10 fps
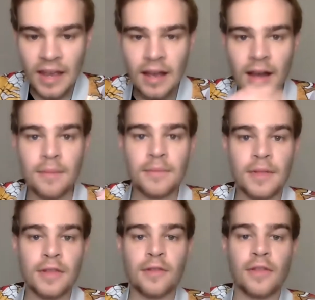
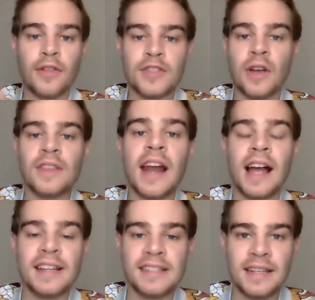the song that
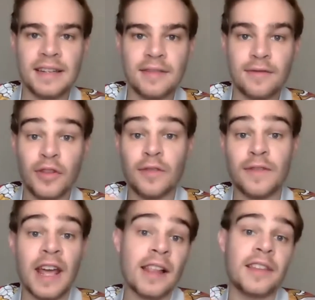I did for the
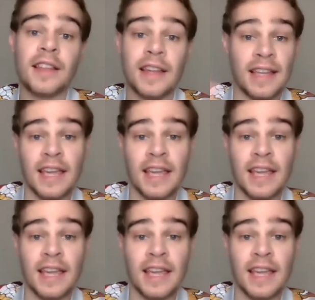finale that like